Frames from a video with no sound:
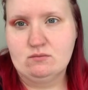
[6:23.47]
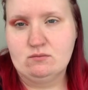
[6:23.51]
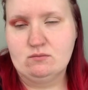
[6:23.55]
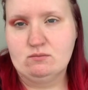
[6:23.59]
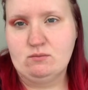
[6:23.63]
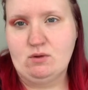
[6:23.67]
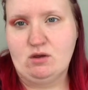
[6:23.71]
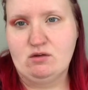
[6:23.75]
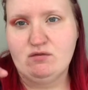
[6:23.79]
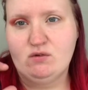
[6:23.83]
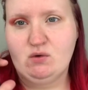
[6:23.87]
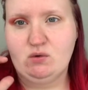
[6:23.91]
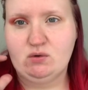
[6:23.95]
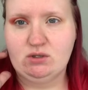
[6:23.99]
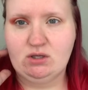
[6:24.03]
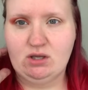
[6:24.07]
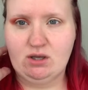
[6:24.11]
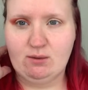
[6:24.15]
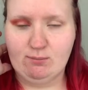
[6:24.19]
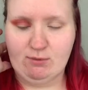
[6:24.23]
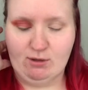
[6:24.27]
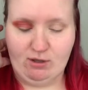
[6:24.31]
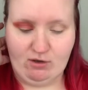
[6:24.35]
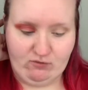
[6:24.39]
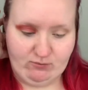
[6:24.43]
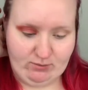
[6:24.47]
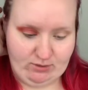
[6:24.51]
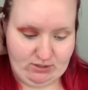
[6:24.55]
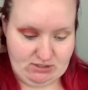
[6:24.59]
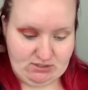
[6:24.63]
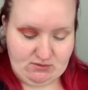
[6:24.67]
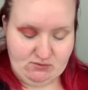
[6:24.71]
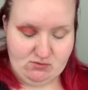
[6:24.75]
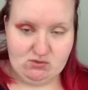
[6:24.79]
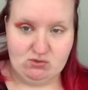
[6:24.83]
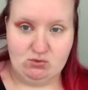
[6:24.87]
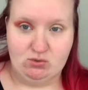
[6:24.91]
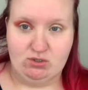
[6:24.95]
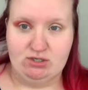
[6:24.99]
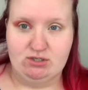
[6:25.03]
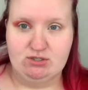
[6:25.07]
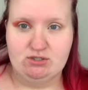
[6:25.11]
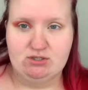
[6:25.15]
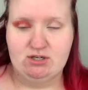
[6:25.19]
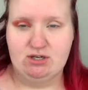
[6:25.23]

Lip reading: My phone cut me off because of storage,